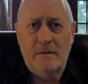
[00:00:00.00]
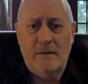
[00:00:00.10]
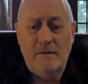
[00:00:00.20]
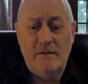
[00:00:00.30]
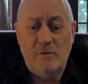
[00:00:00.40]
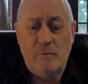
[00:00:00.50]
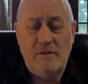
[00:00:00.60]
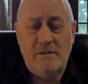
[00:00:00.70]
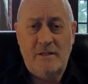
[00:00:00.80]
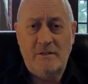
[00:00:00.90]
And then in
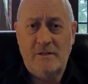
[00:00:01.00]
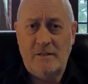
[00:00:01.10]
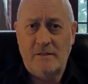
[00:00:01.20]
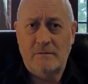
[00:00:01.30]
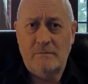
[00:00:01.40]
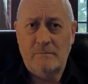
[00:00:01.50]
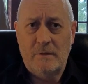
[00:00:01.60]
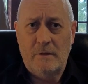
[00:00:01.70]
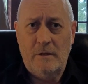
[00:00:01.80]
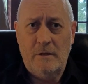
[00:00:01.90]
2018
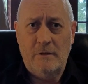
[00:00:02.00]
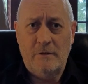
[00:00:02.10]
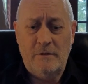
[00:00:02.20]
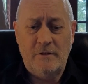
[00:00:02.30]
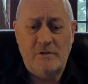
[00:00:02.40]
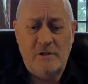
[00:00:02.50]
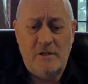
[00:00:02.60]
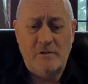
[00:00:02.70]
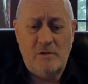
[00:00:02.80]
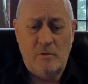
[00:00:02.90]
things
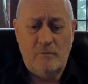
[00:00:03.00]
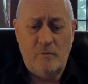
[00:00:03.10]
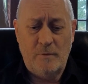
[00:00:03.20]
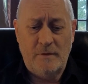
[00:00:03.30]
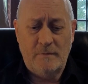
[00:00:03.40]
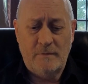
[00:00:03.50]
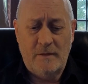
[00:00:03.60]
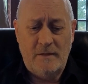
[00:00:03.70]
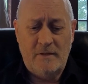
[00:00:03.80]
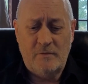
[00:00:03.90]
changed a lot for me,
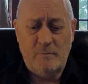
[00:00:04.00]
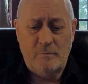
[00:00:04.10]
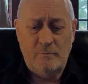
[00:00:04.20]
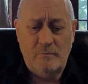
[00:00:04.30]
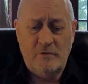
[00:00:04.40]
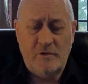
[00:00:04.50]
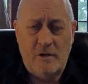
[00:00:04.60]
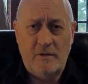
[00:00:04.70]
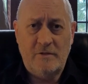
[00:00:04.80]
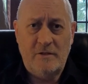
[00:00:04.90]
and that's the start
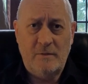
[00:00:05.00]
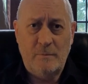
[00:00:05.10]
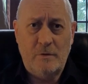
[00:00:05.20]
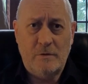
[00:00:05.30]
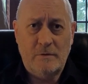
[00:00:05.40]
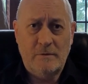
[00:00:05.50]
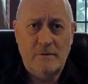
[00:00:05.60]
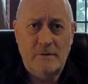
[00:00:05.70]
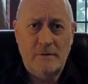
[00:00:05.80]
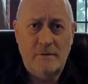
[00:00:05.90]
of the second book.
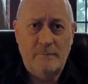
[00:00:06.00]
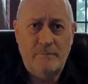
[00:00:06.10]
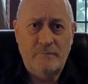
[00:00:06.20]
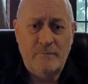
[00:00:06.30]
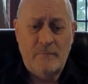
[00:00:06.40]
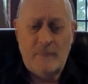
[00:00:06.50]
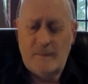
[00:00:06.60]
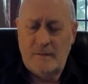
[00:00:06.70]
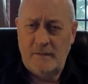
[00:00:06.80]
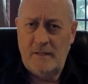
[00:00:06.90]

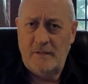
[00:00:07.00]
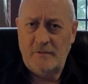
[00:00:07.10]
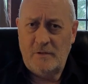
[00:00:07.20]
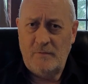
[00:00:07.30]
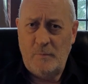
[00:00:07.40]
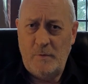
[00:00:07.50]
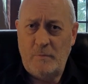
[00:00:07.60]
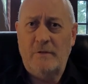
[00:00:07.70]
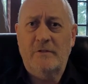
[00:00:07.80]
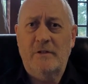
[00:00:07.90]
Yeah, that's kind of a big
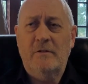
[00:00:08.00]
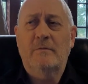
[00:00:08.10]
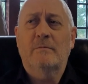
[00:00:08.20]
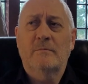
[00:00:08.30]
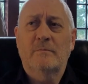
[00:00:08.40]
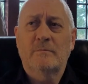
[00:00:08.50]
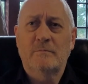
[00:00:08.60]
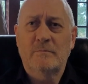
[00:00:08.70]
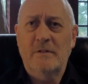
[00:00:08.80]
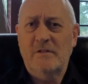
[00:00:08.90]
one, so
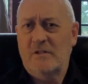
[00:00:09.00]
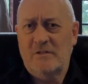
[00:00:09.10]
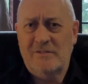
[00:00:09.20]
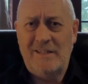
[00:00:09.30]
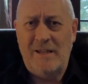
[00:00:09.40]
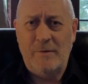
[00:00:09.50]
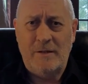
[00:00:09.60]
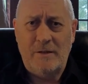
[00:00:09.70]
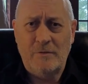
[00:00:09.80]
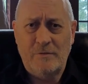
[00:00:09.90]
let's just see how it
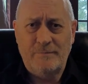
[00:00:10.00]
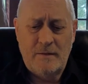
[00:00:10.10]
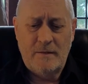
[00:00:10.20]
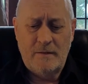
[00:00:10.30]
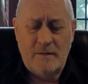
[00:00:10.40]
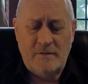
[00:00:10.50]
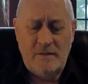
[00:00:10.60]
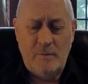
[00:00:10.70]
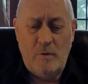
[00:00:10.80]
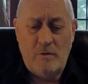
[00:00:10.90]
goes. Let's
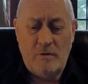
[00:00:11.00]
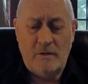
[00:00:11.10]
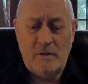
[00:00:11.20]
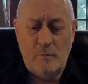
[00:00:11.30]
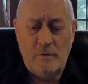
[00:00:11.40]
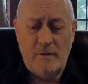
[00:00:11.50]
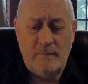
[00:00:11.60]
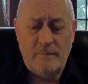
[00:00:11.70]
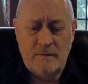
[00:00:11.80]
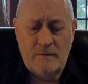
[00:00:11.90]
see where I go with
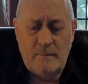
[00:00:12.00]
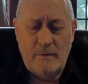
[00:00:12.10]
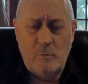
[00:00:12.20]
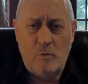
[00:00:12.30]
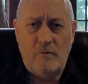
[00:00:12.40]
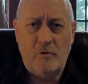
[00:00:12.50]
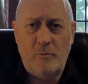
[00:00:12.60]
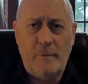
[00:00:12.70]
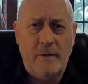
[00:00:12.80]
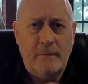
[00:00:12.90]
it. I may waffle on a
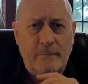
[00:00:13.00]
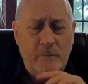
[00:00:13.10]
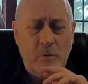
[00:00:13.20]
bit.